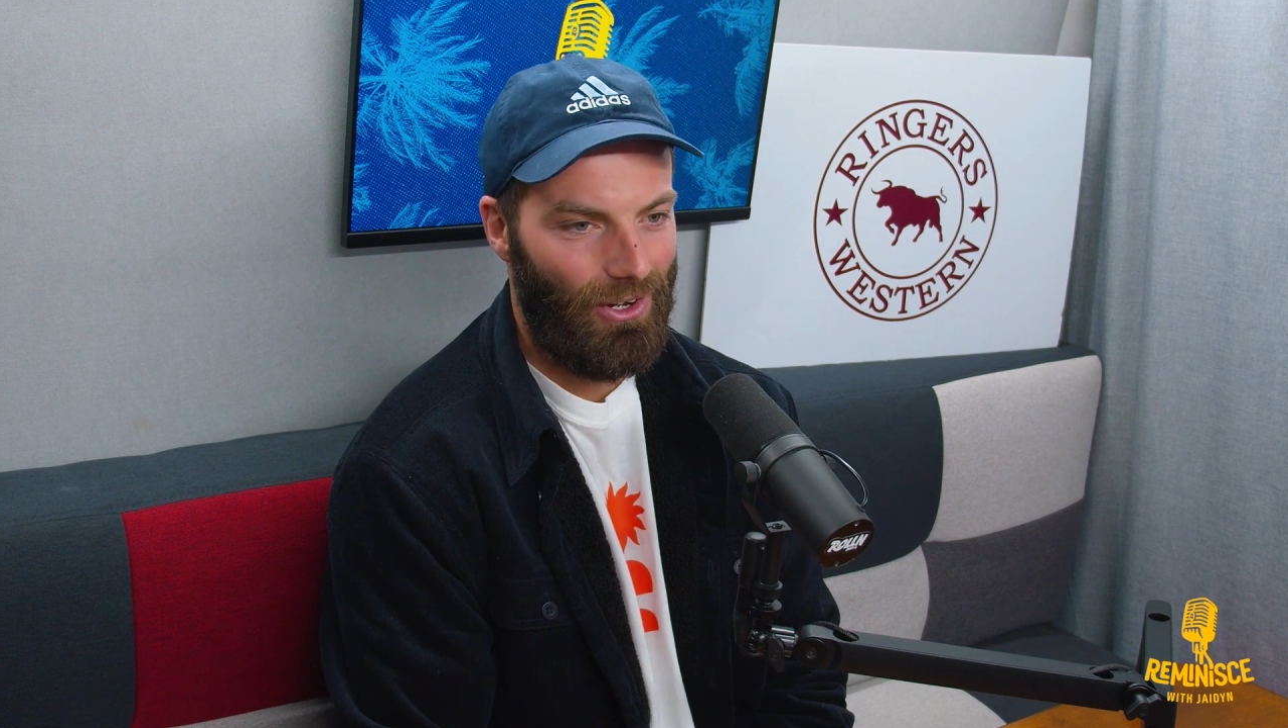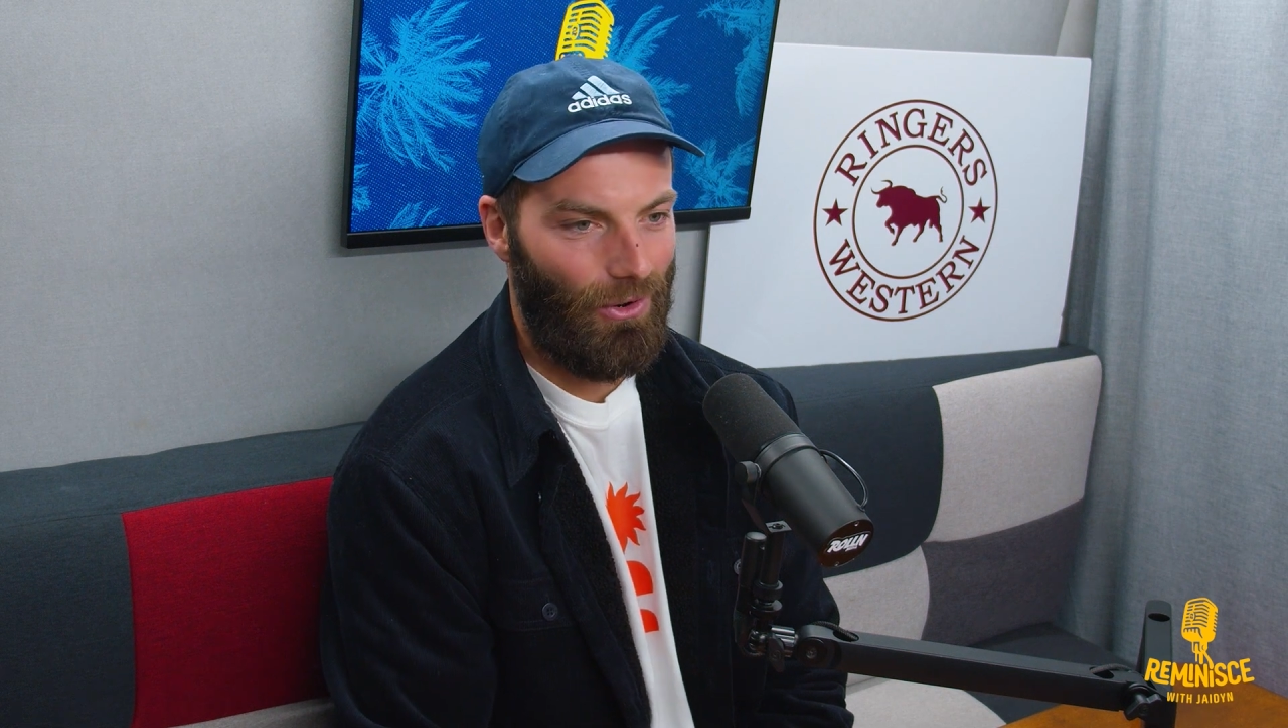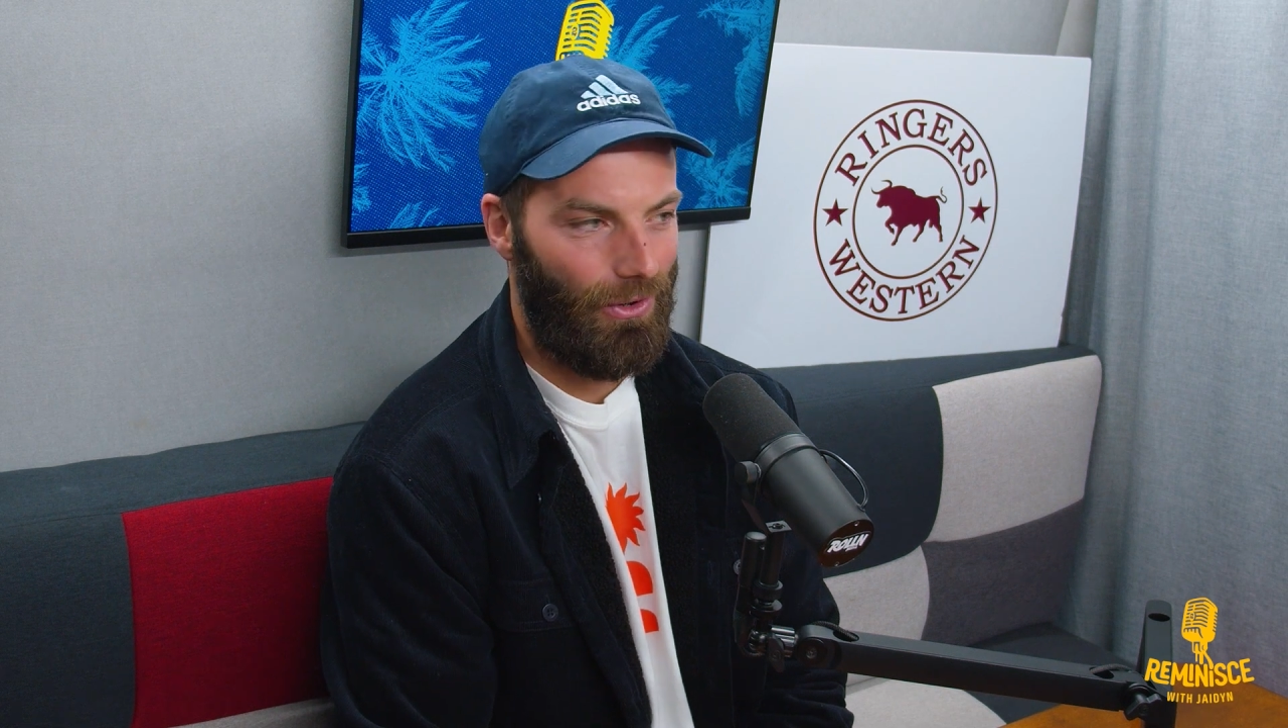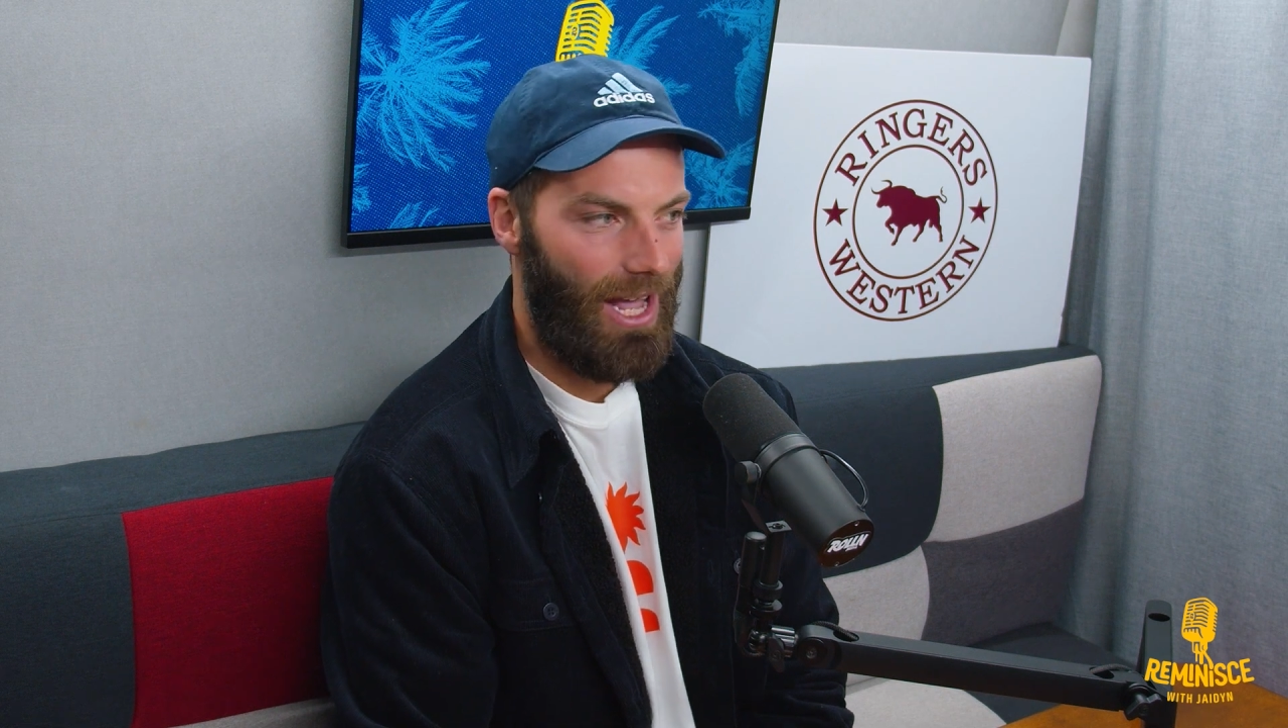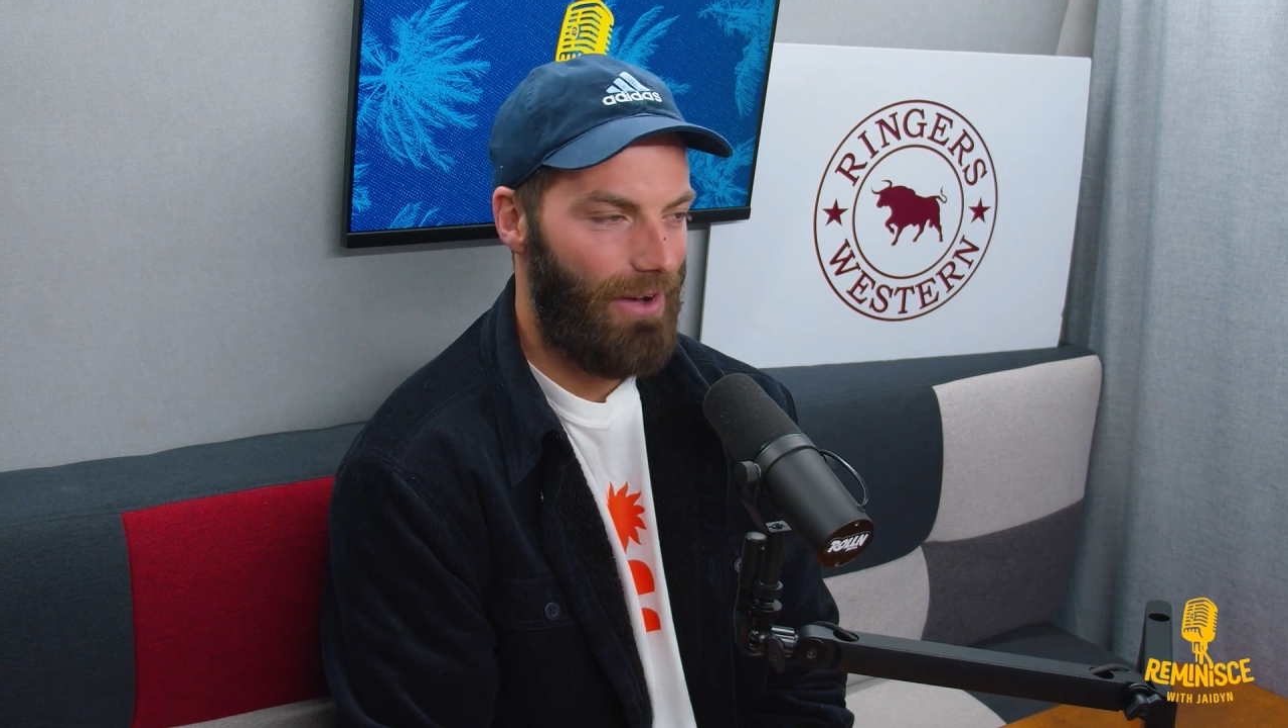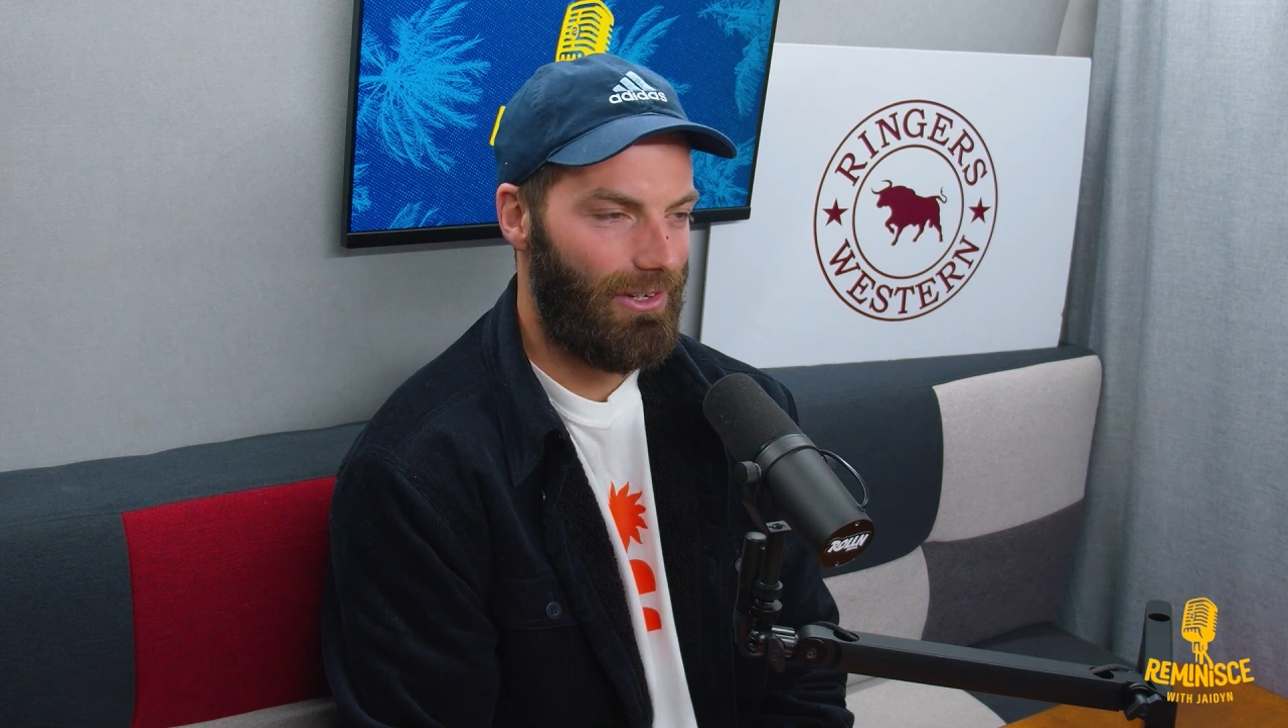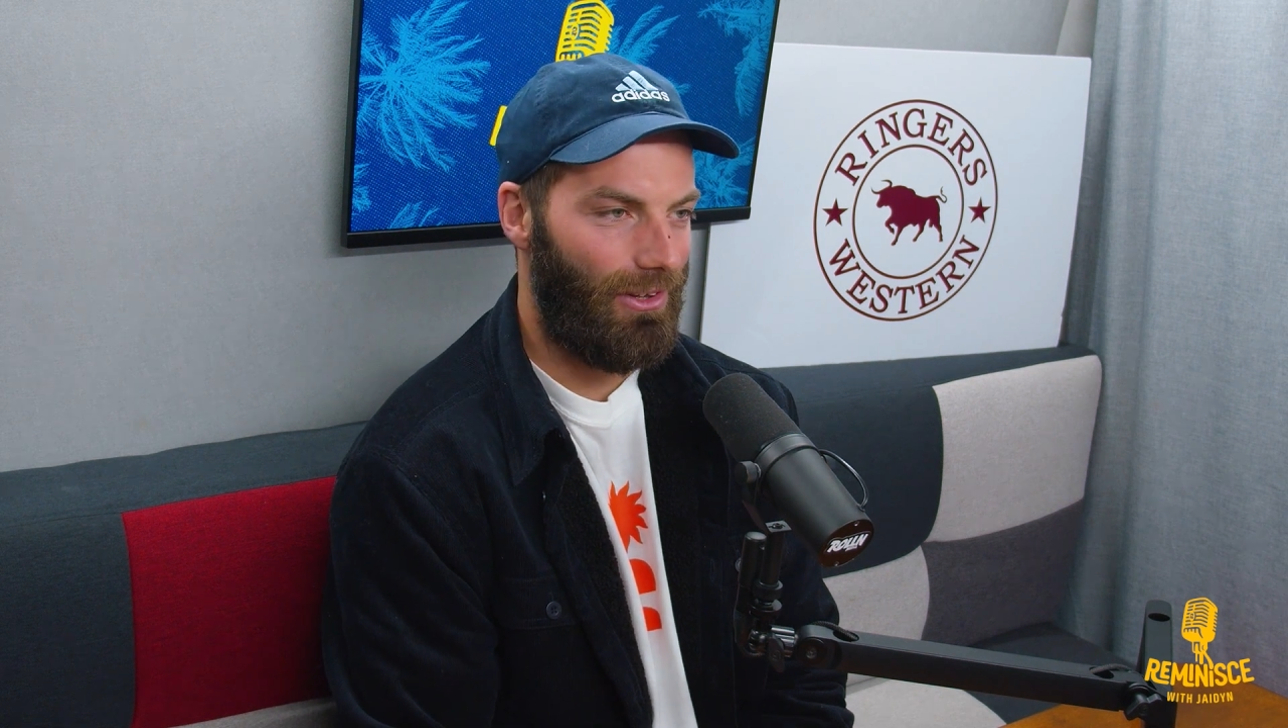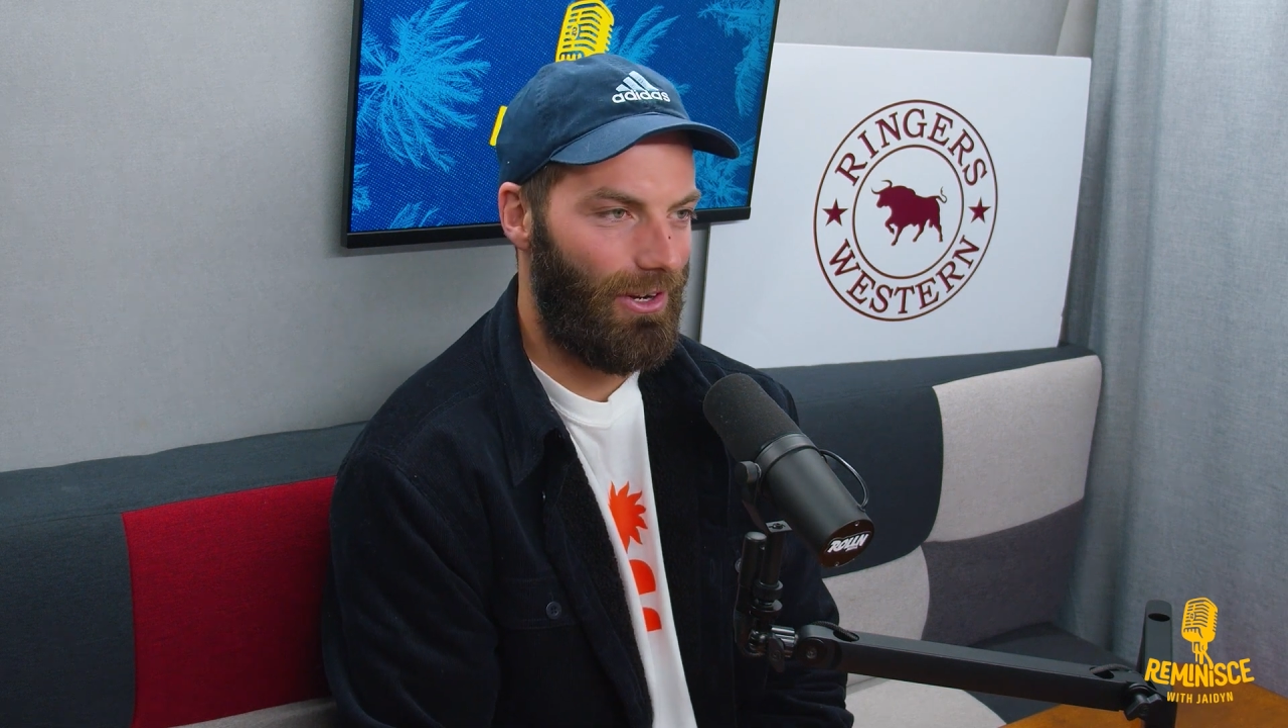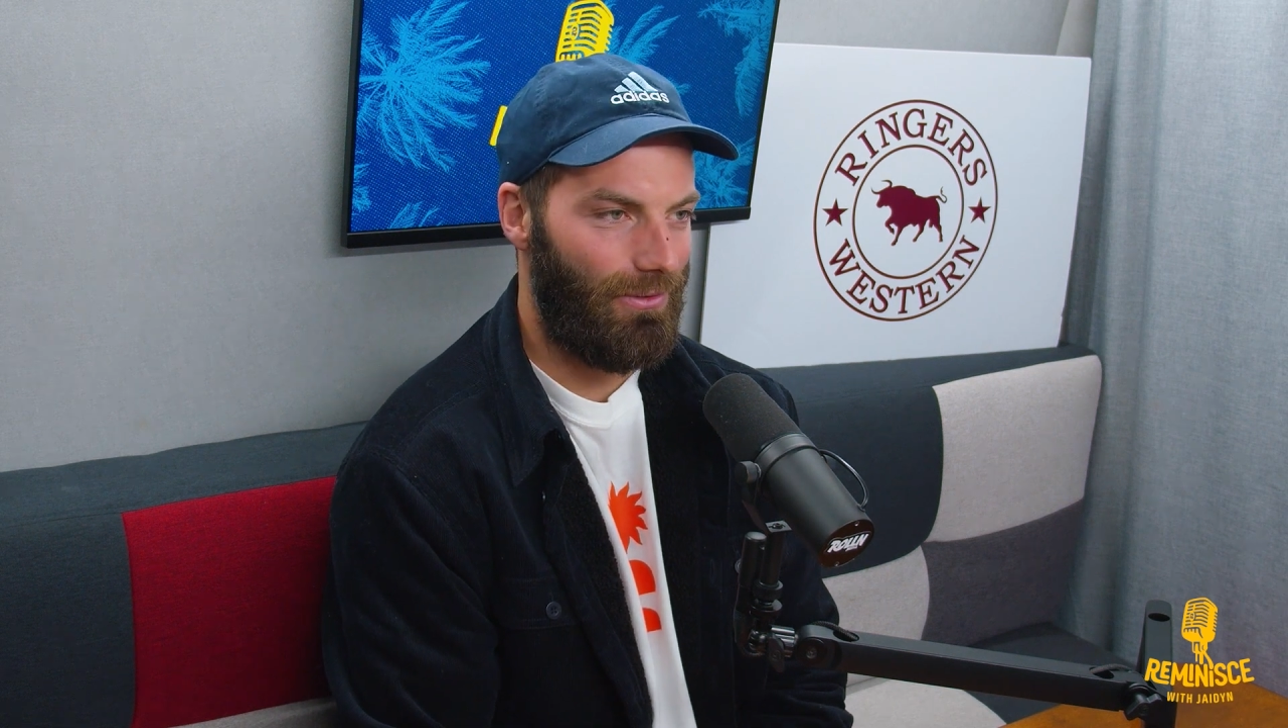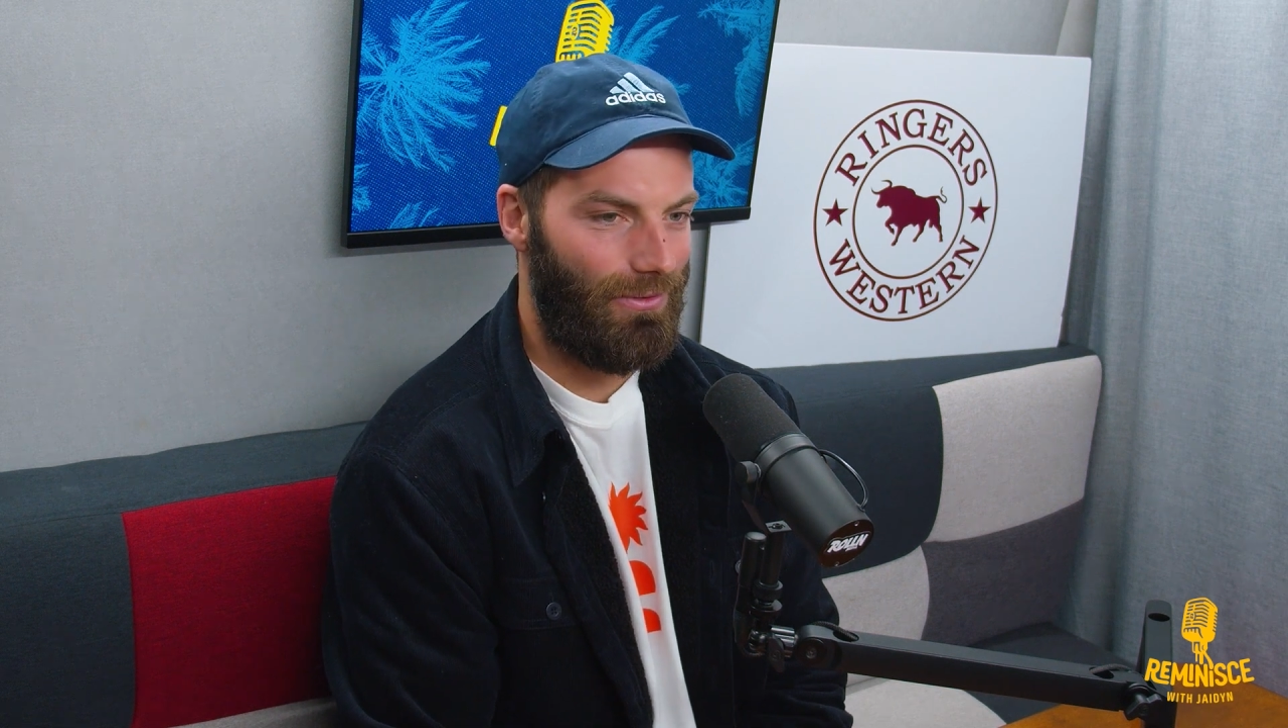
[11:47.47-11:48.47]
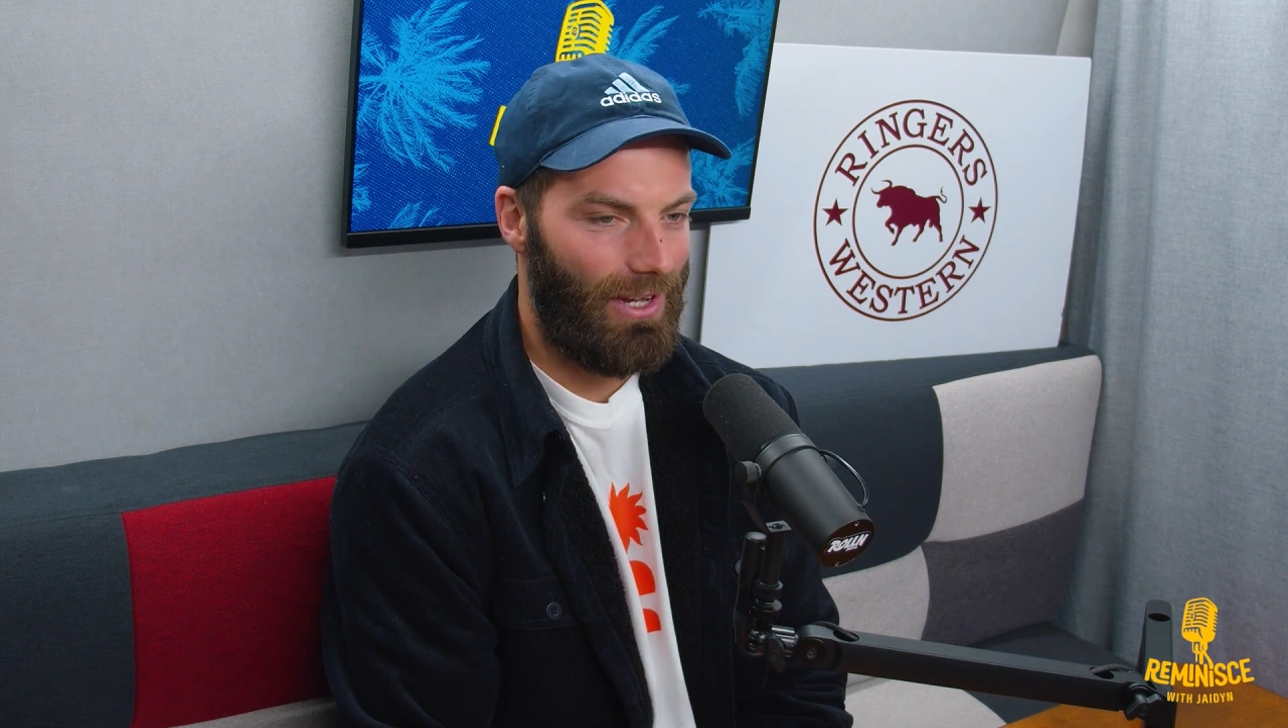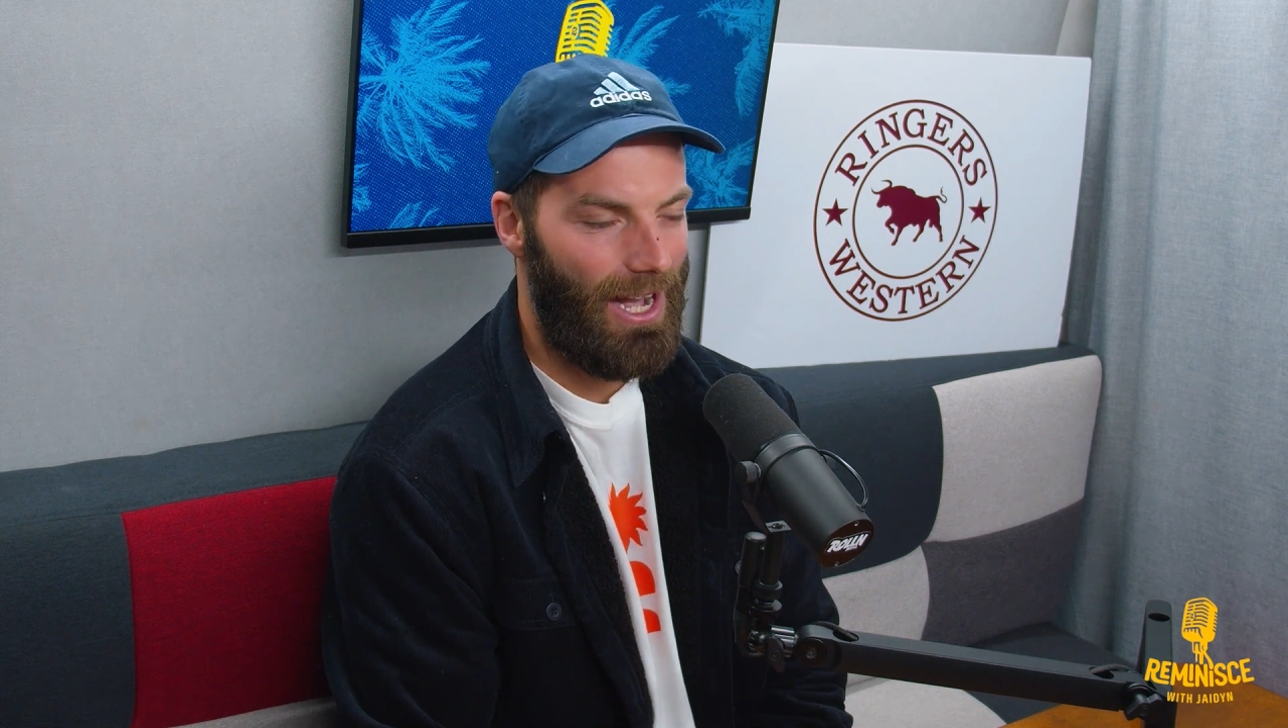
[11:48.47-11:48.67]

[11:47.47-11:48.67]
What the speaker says: already having a lot of